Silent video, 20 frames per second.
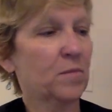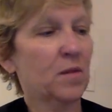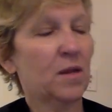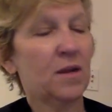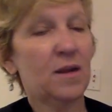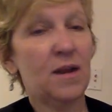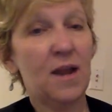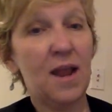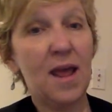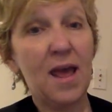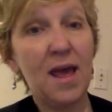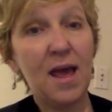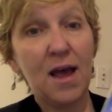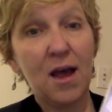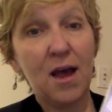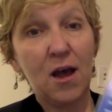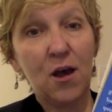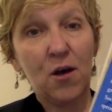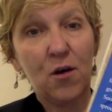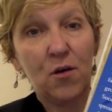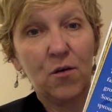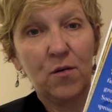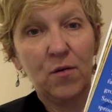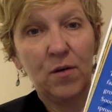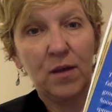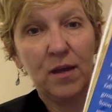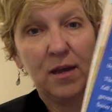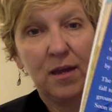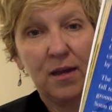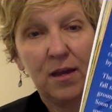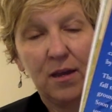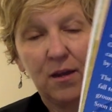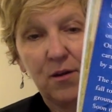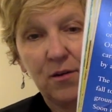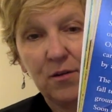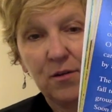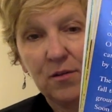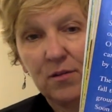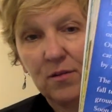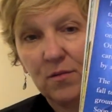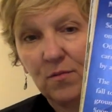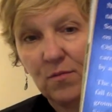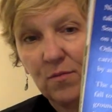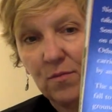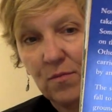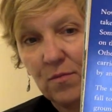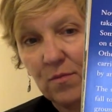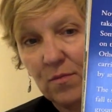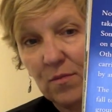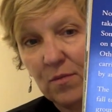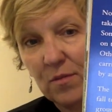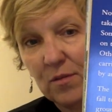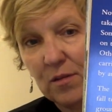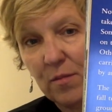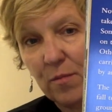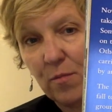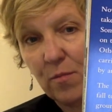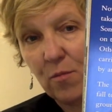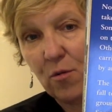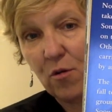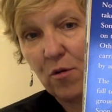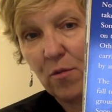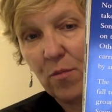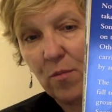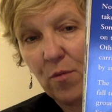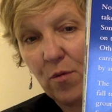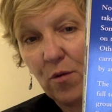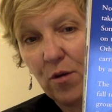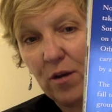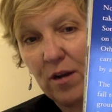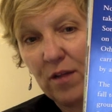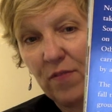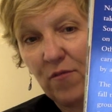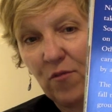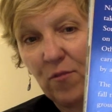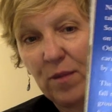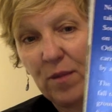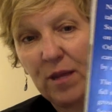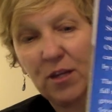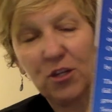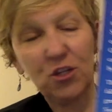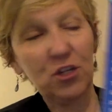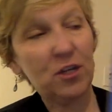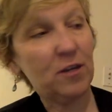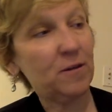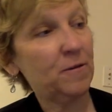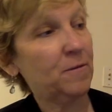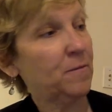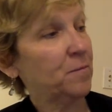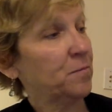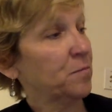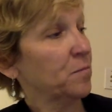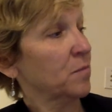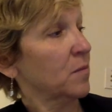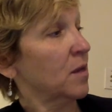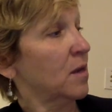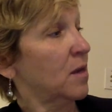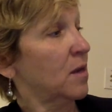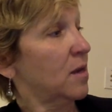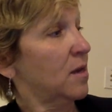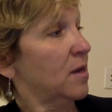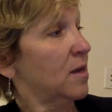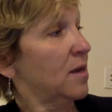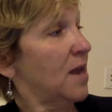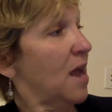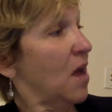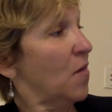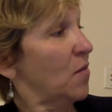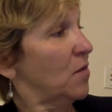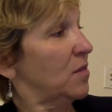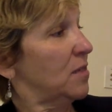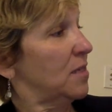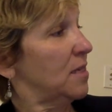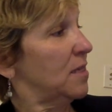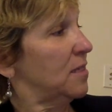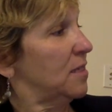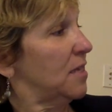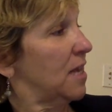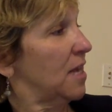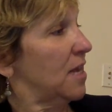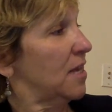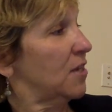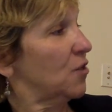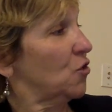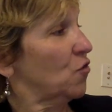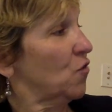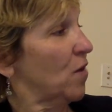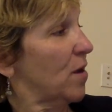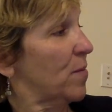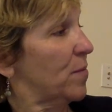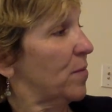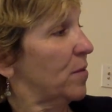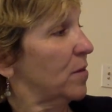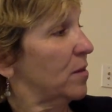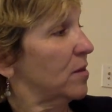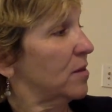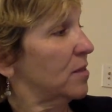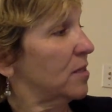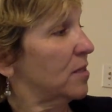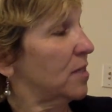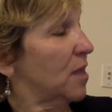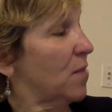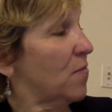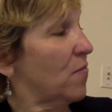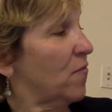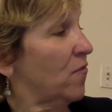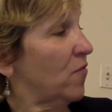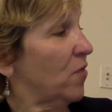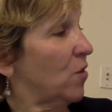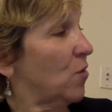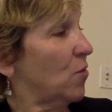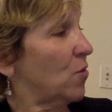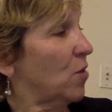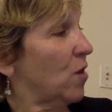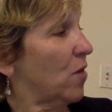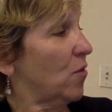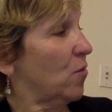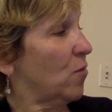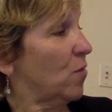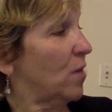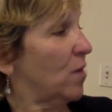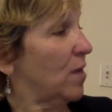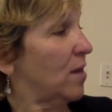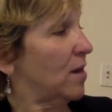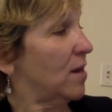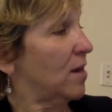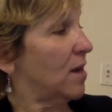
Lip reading: Now, here's some more important information. Now the seeds take a trip. Some float on the wind,